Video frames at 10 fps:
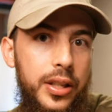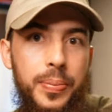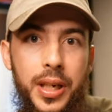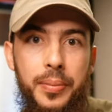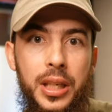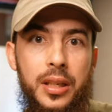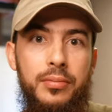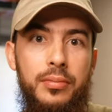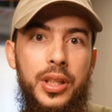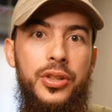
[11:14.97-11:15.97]
This has been
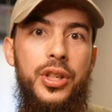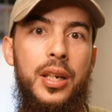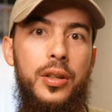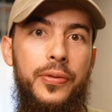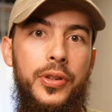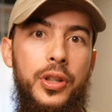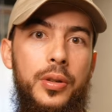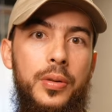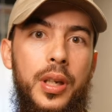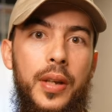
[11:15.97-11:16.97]
Ameen. This channel's for
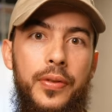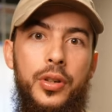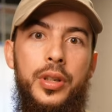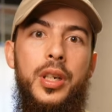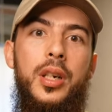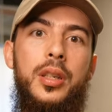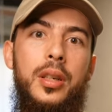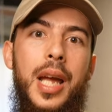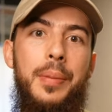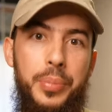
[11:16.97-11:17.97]
you if you're a
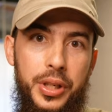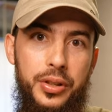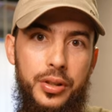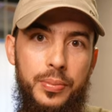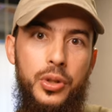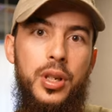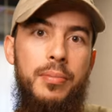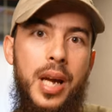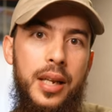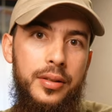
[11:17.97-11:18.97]
young, ambitious
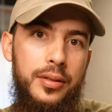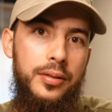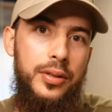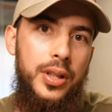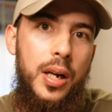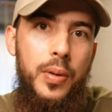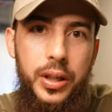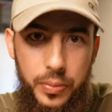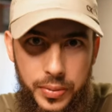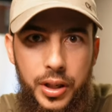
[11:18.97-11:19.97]
Muslim man. Salam
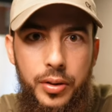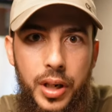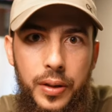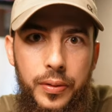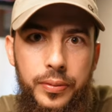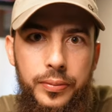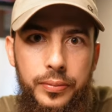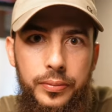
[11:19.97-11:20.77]
alaikum. See you around.